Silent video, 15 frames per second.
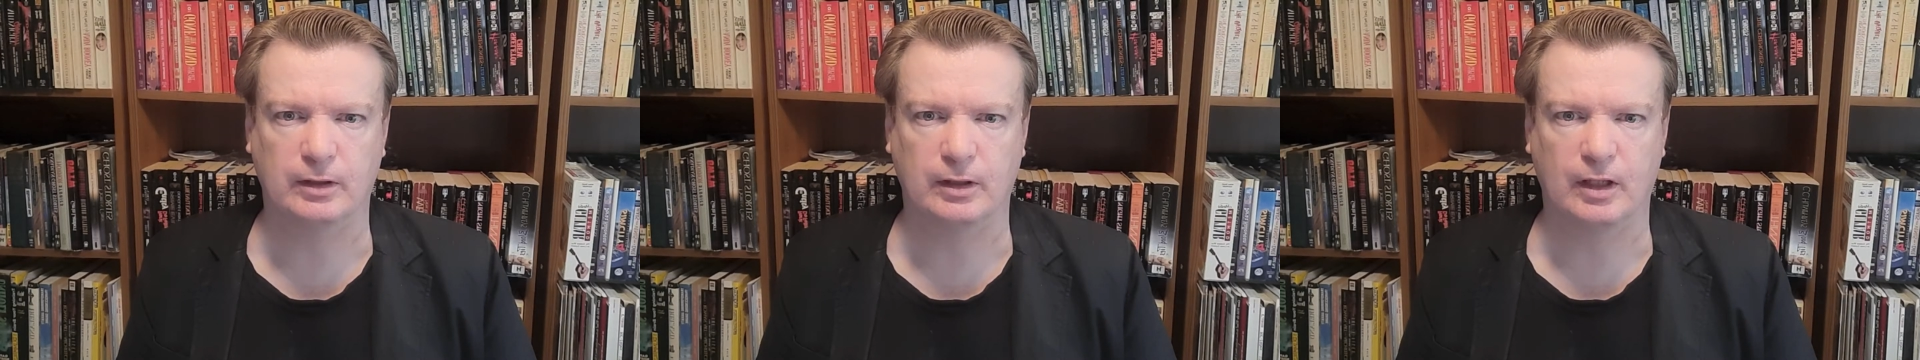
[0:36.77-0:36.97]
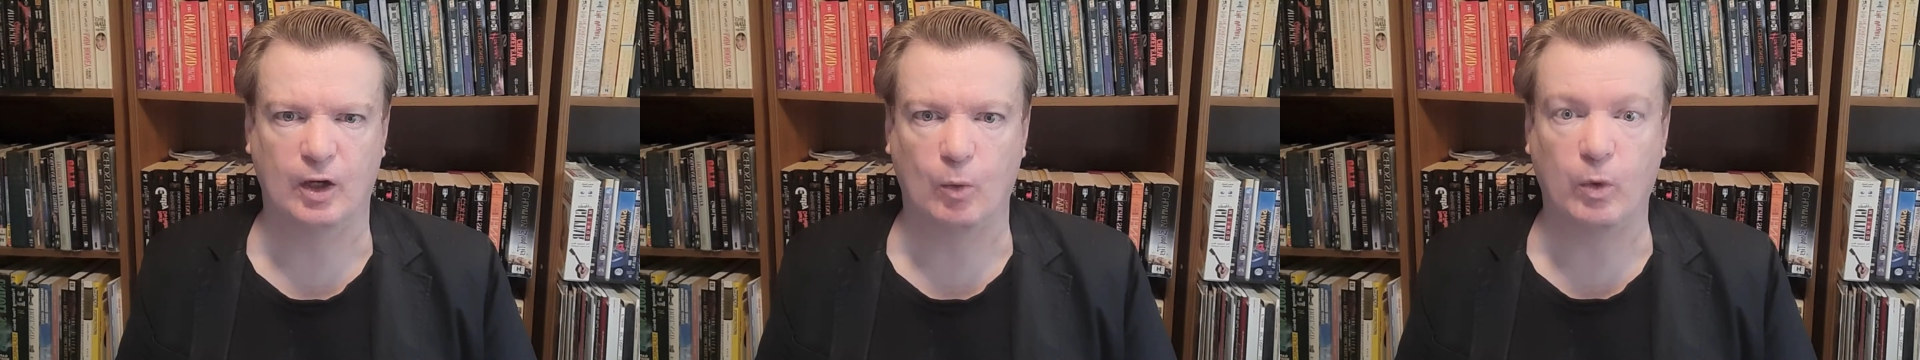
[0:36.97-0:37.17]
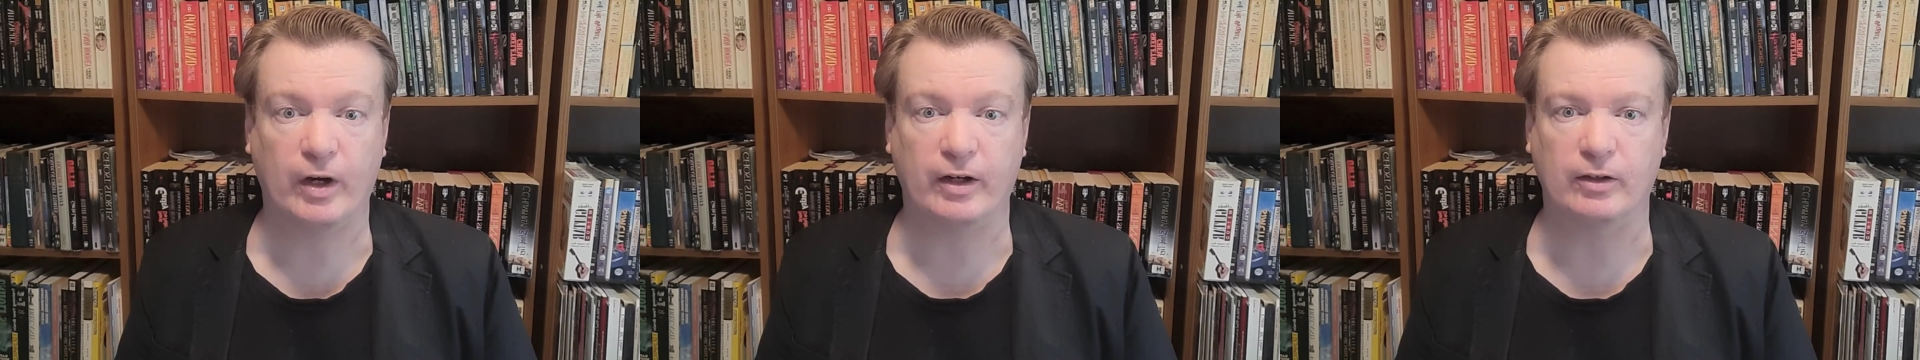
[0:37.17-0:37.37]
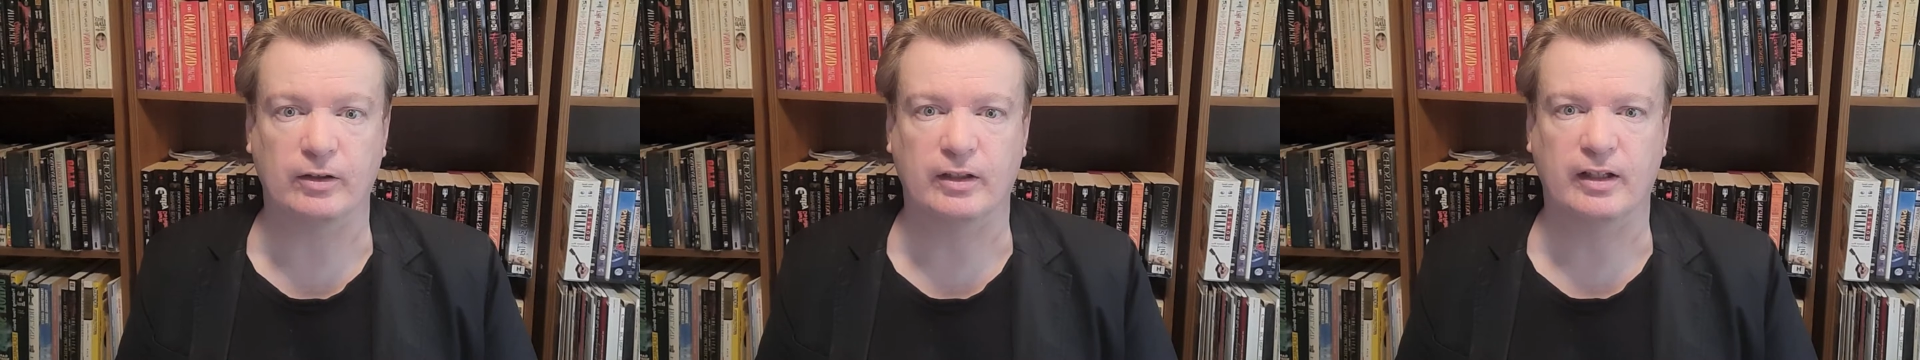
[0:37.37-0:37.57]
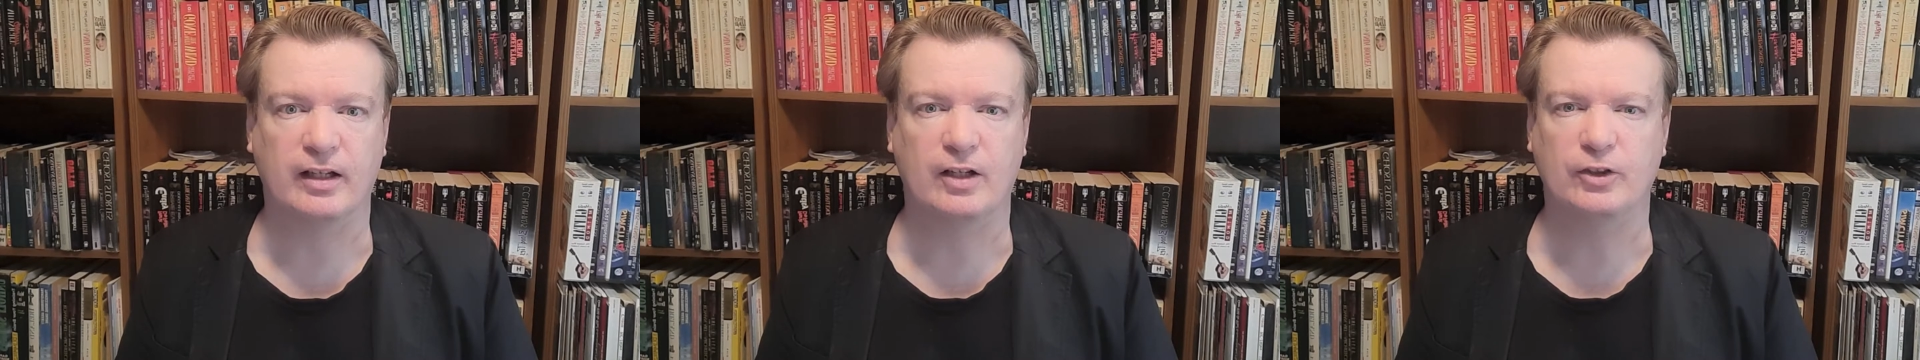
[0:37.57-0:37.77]
where
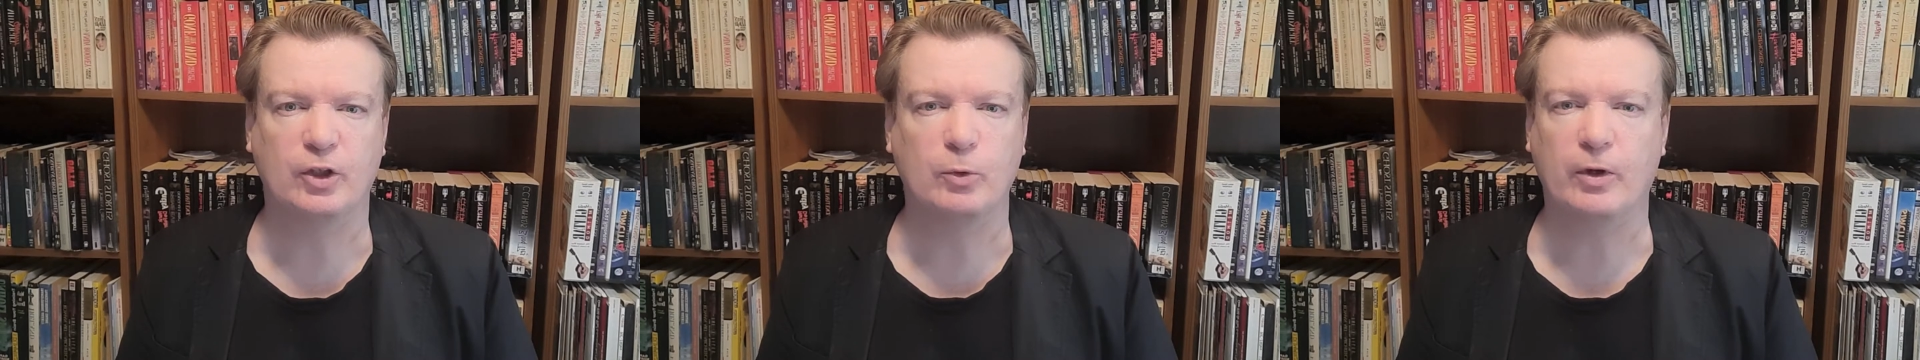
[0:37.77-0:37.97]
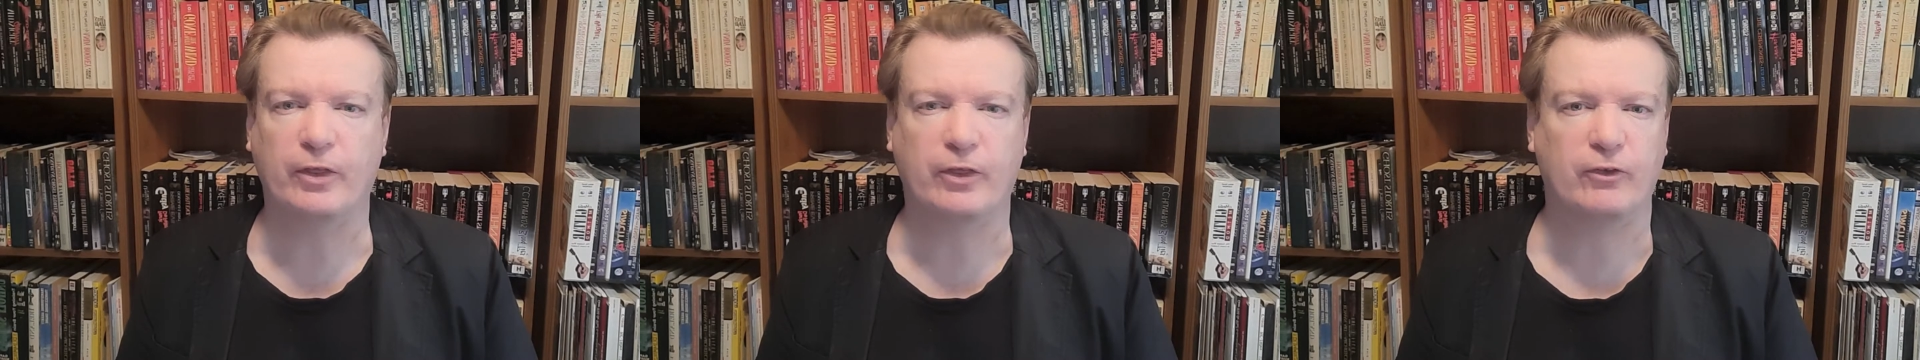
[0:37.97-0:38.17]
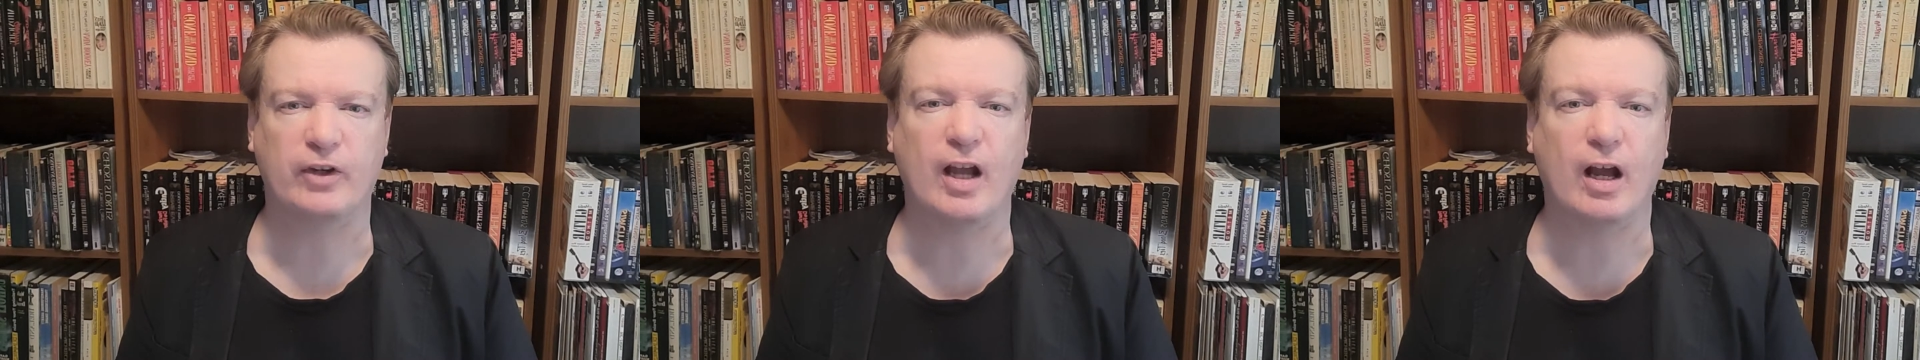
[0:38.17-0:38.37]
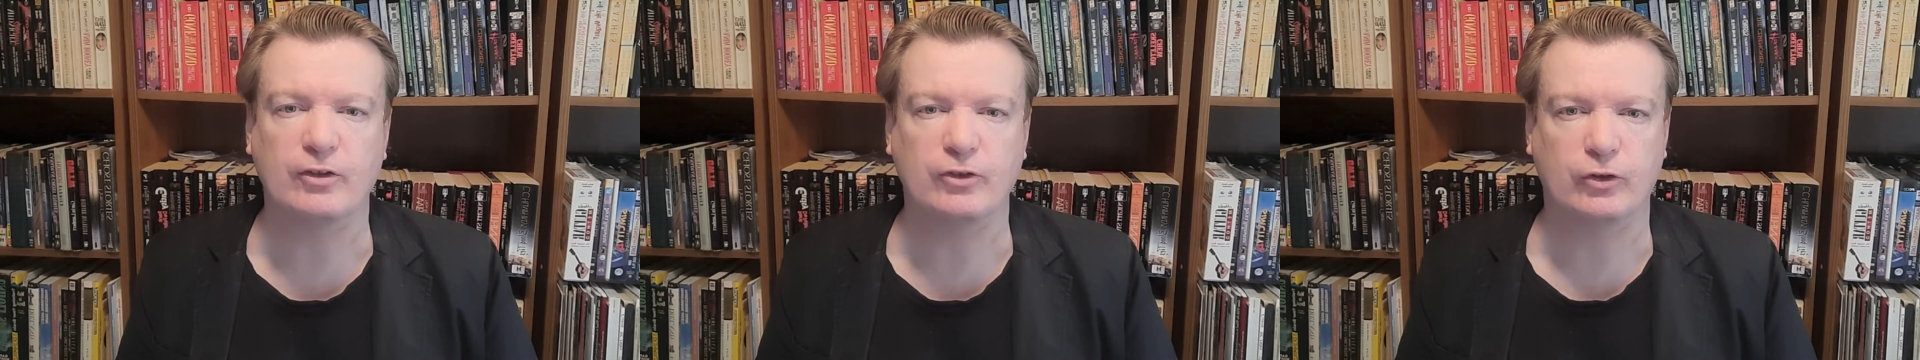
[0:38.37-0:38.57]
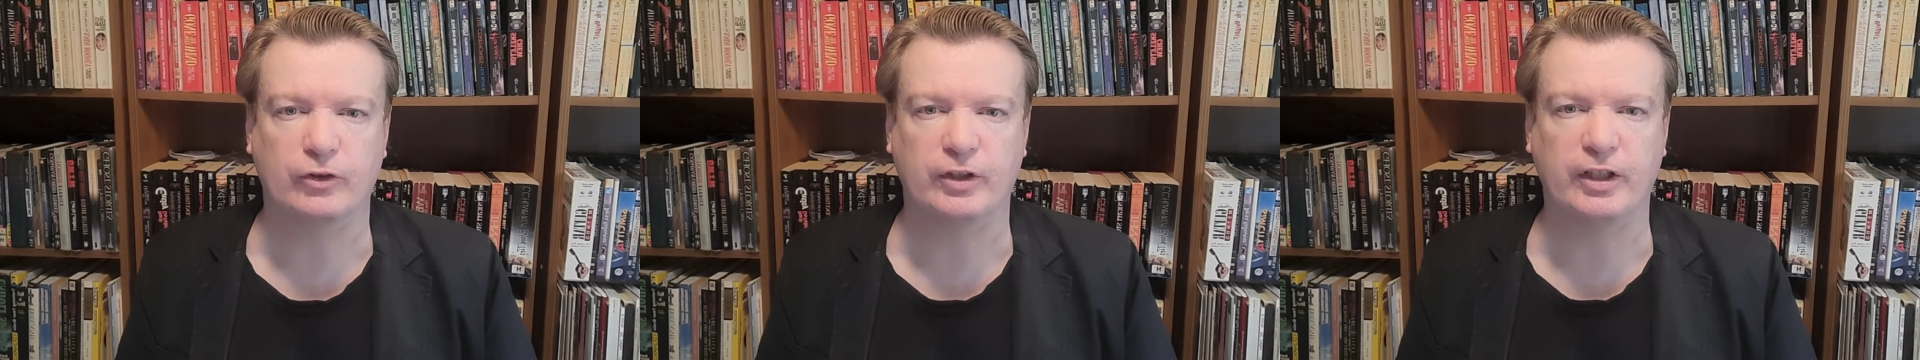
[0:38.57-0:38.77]
200 or
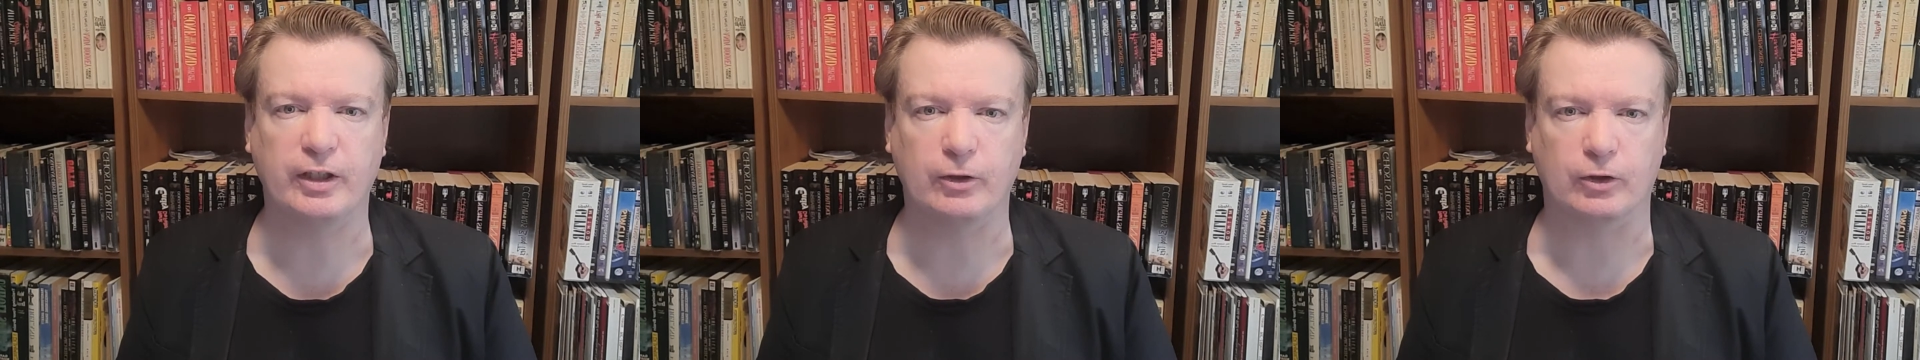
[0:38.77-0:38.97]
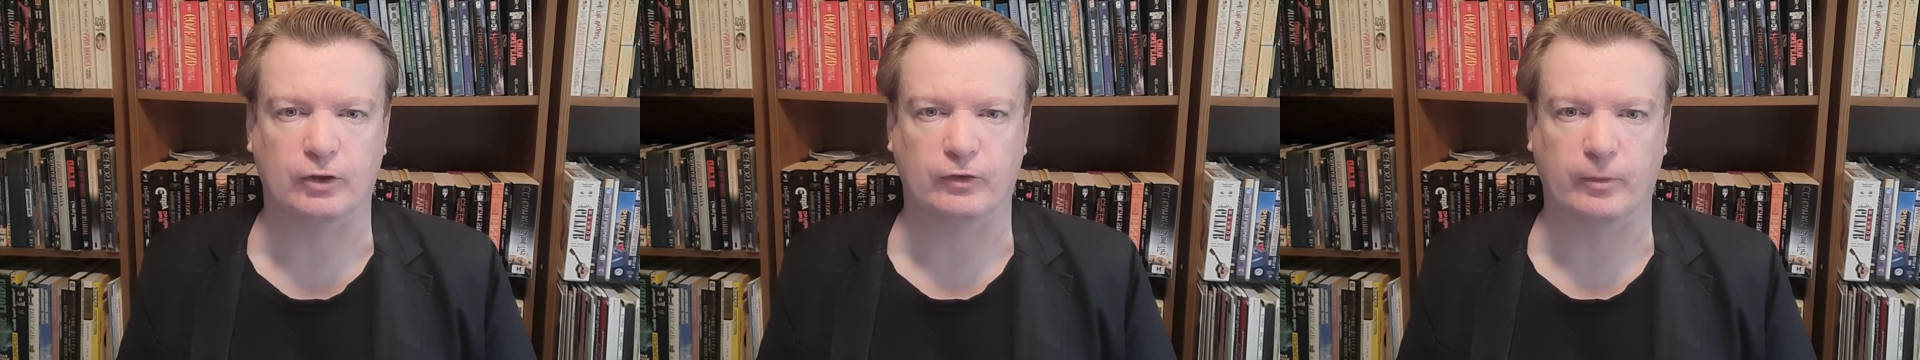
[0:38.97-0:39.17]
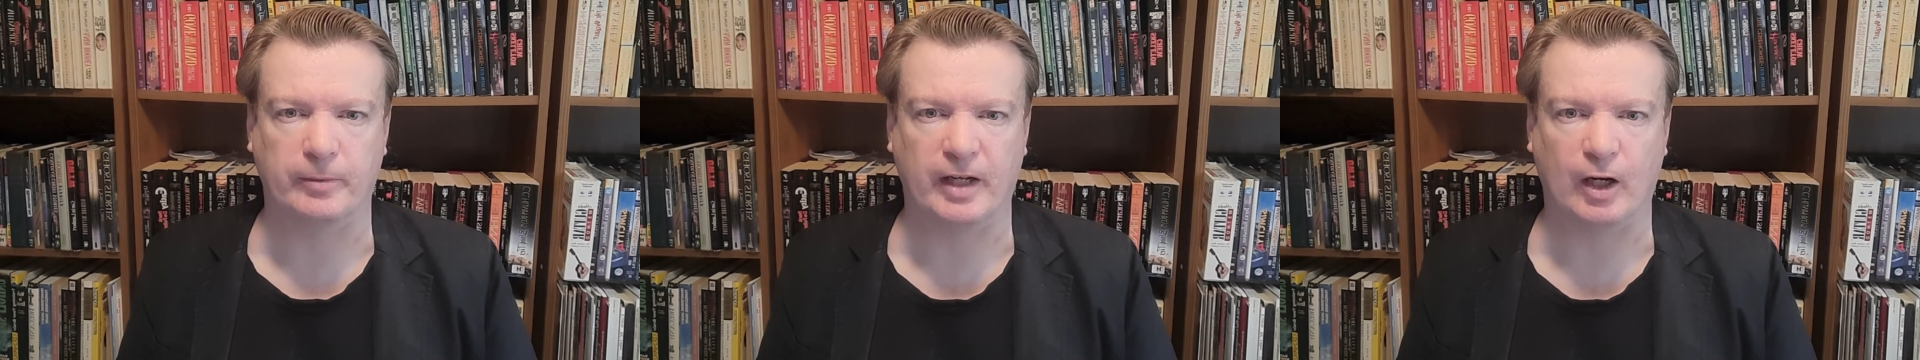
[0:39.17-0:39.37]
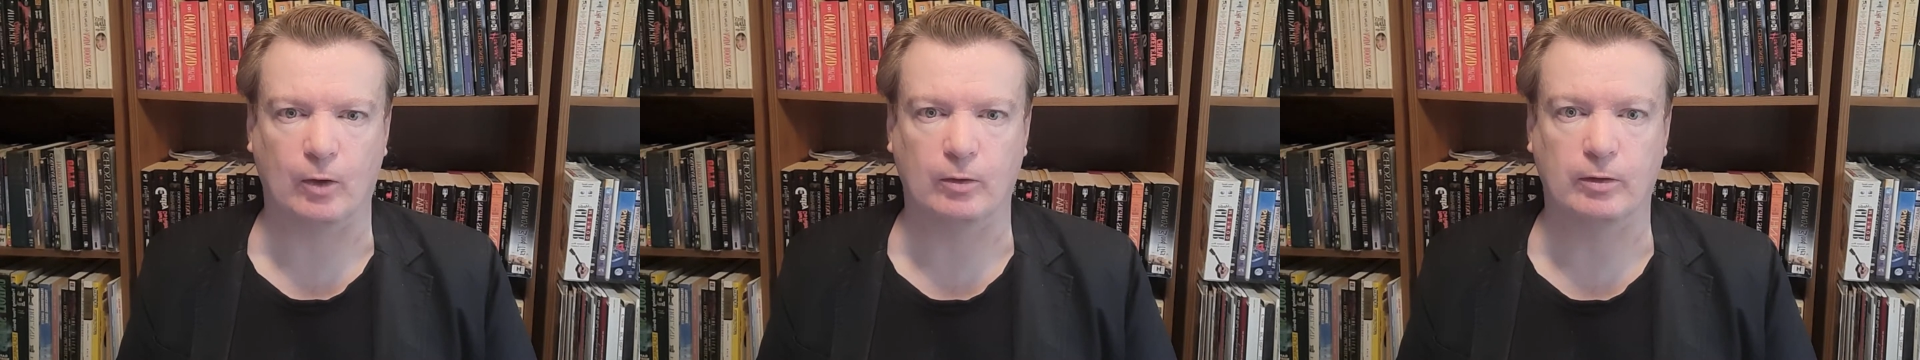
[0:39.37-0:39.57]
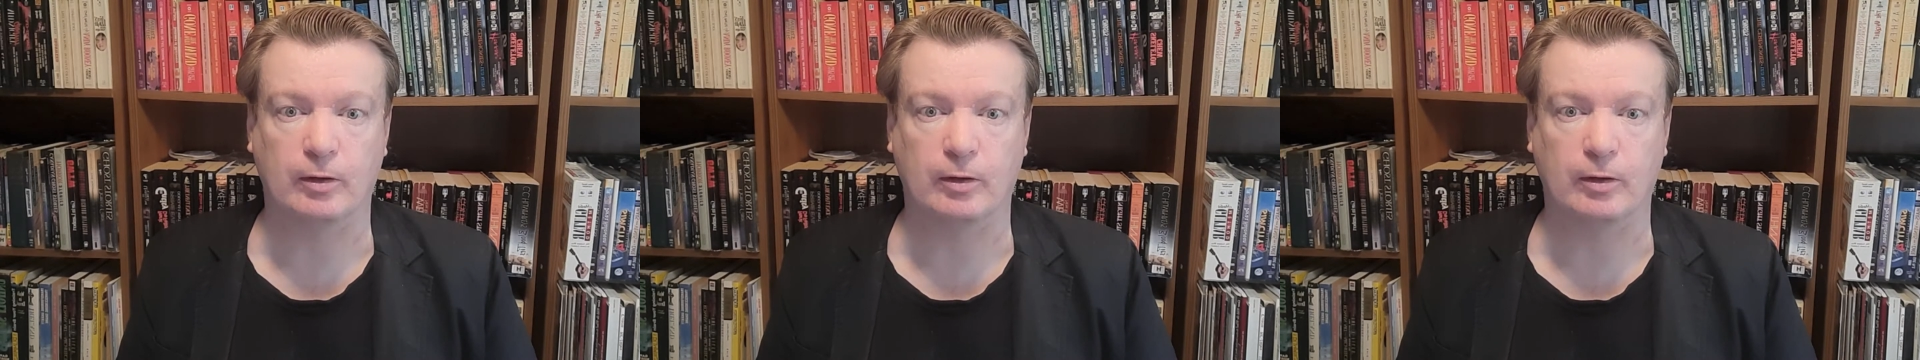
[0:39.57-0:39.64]
300 years from now,